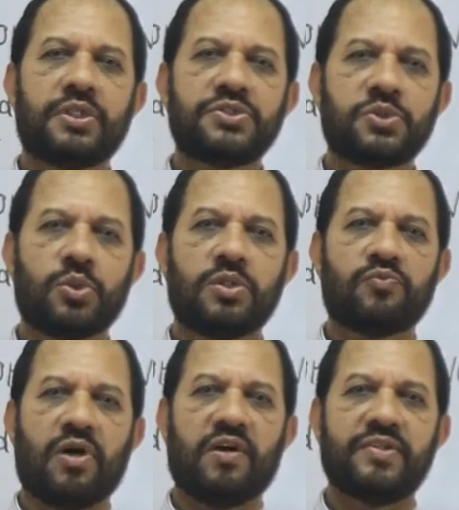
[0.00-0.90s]
the short
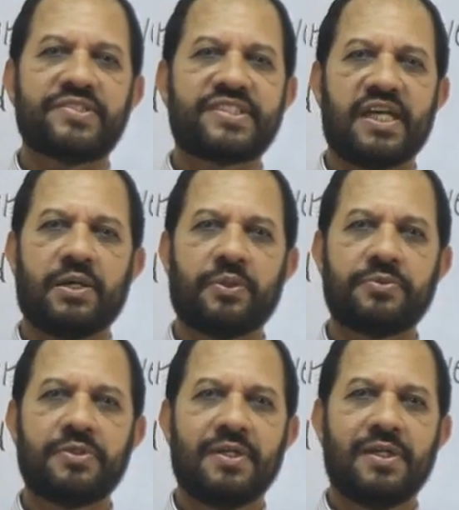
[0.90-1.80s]
vowel
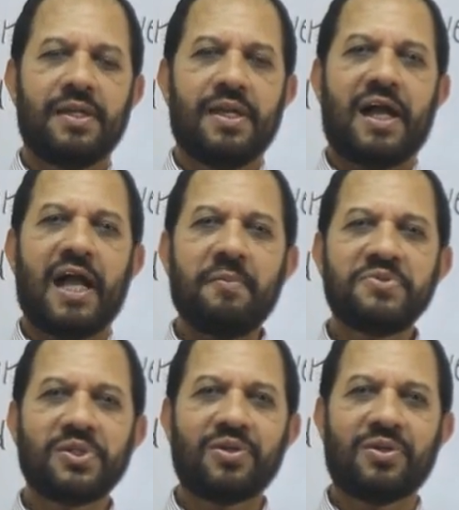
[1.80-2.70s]
sound, I'm
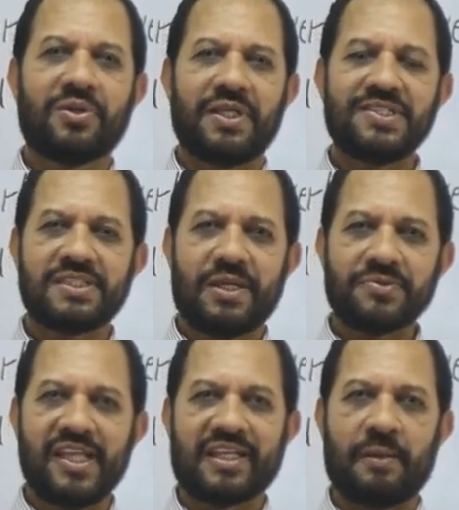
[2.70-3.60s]
sure it
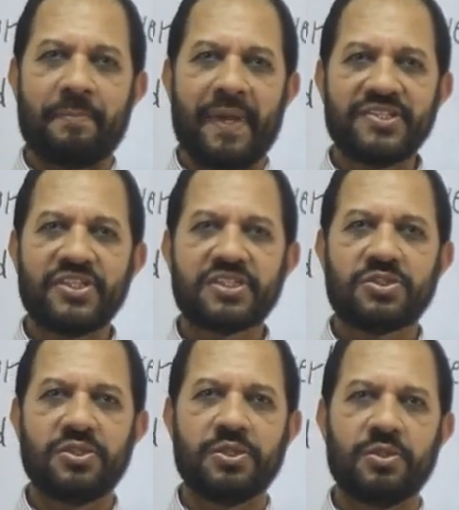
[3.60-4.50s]
sounds like a magic
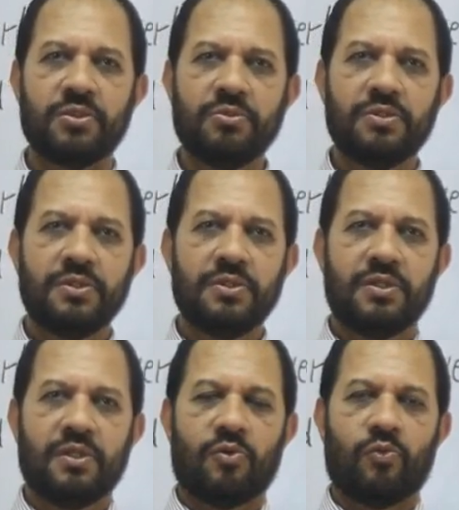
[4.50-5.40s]
to you,
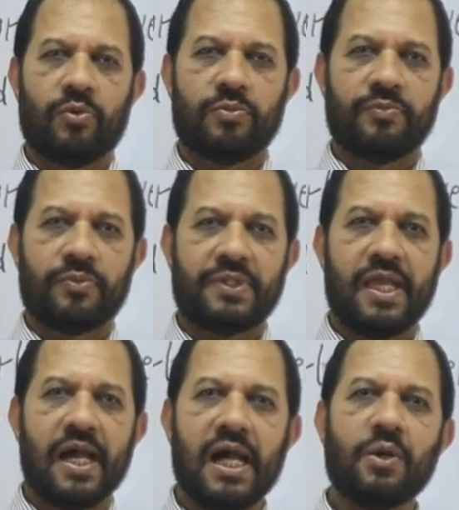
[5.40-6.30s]

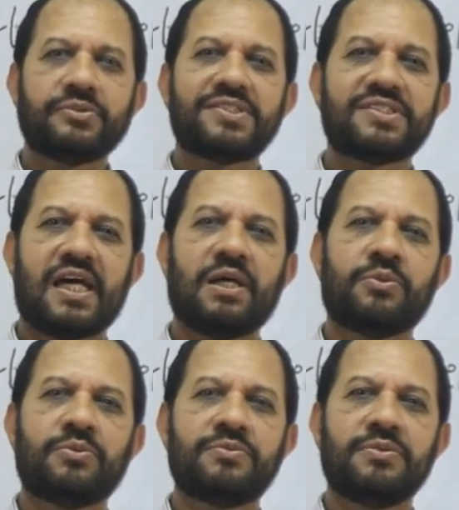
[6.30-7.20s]
the, how the
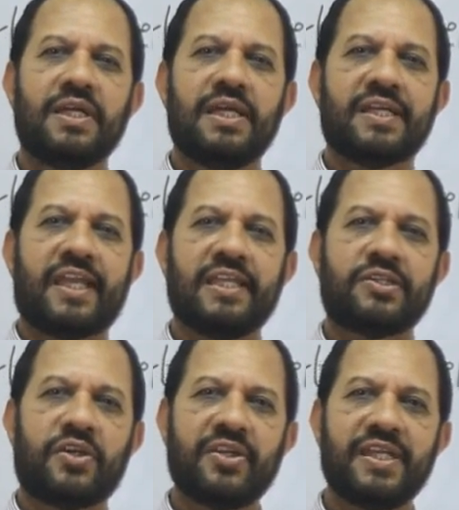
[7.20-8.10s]
sound
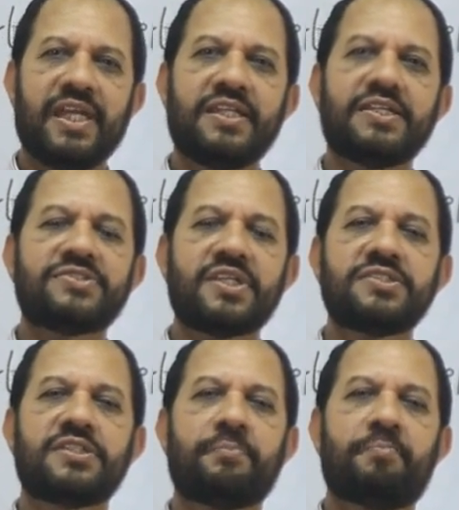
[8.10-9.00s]
can create
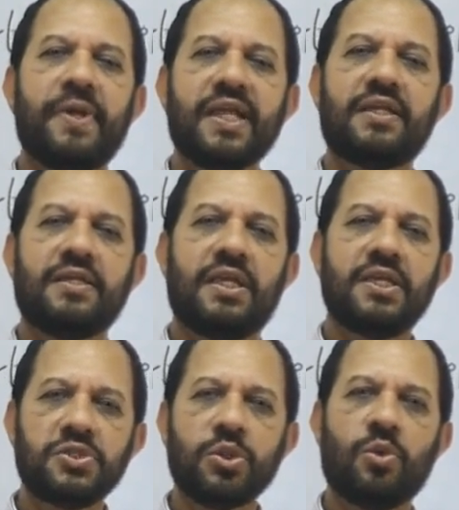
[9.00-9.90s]
such a big
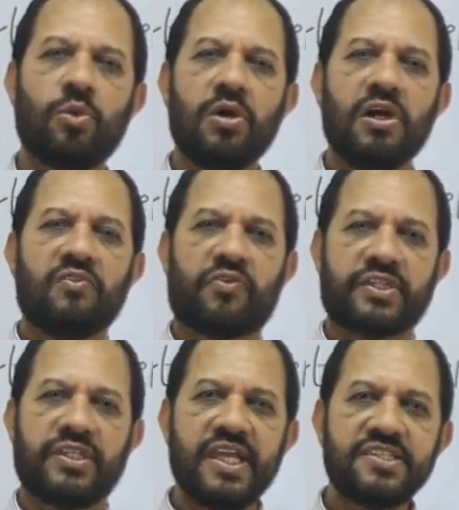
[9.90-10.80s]
issue for
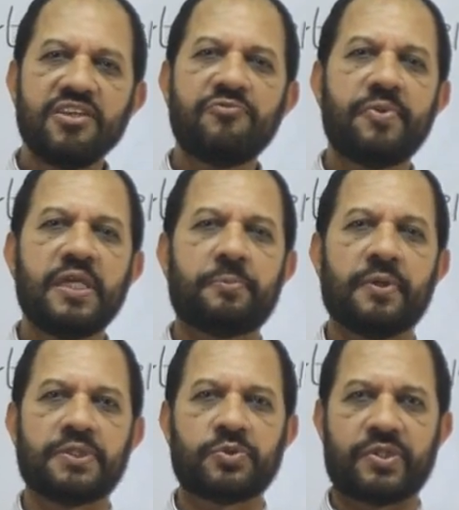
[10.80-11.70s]
the native
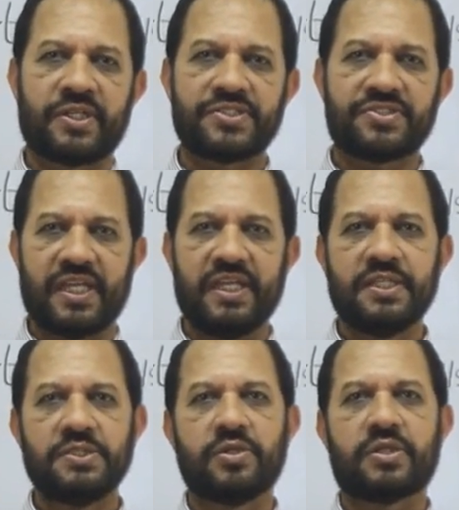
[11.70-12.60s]
people to
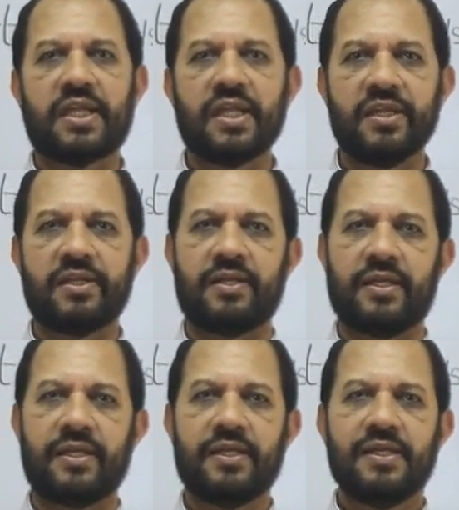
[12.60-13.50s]
understand you clearly.